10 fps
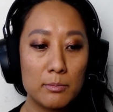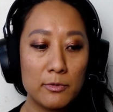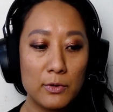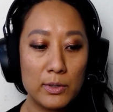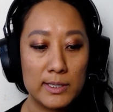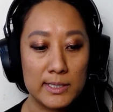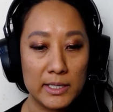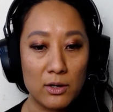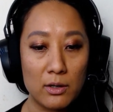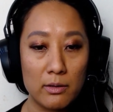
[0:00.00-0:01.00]
focusing
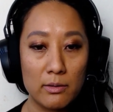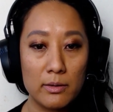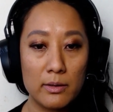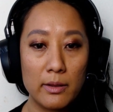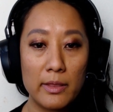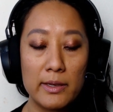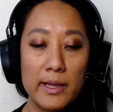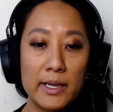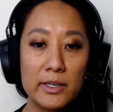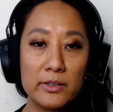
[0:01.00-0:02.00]
on the
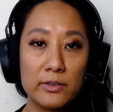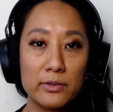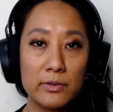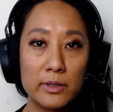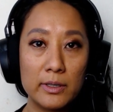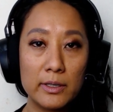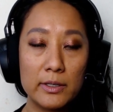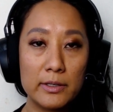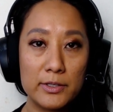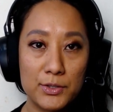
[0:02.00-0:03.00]
negative
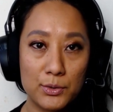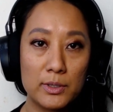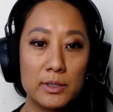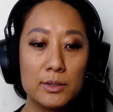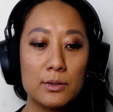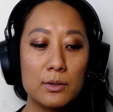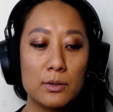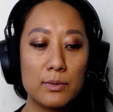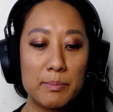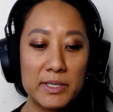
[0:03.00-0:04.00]
historical
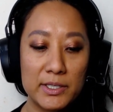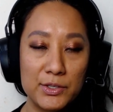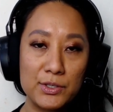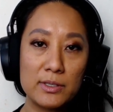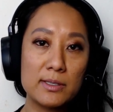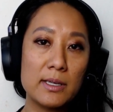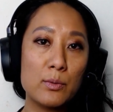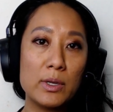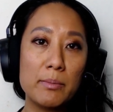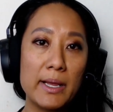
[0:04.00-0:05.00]
repetitions that
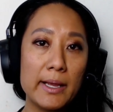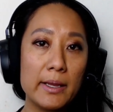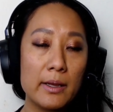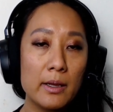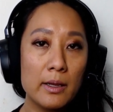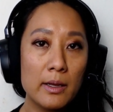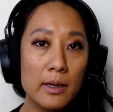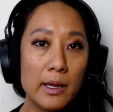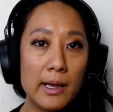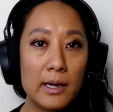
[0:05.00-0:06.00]
we may
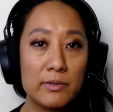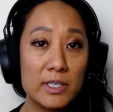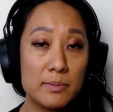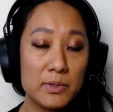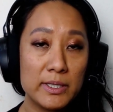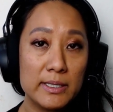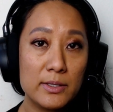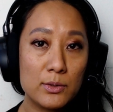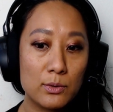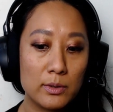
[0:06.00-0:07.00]
have
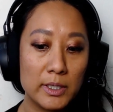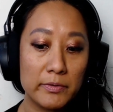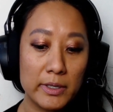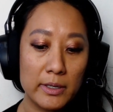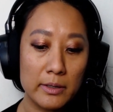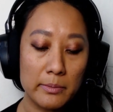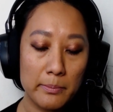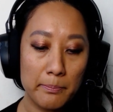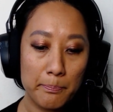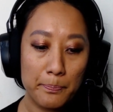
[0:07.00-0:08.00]
experienced, or even
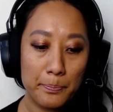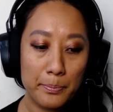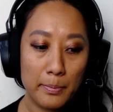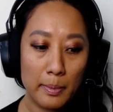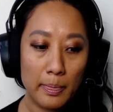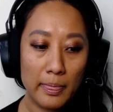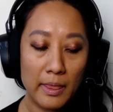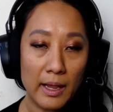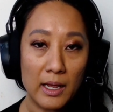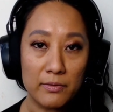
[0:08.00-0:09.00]

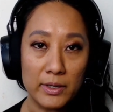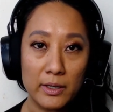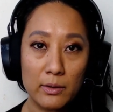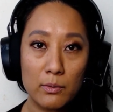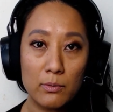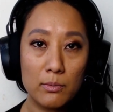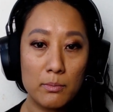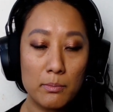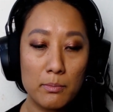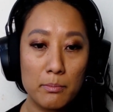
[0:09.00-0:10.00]
having
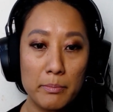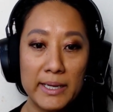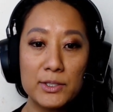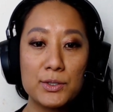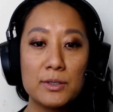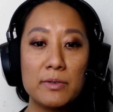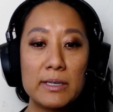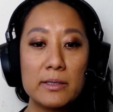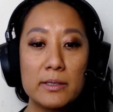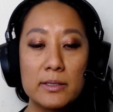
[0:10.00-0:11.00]
major
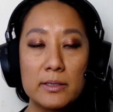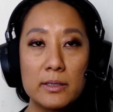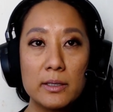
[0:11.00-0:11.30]
events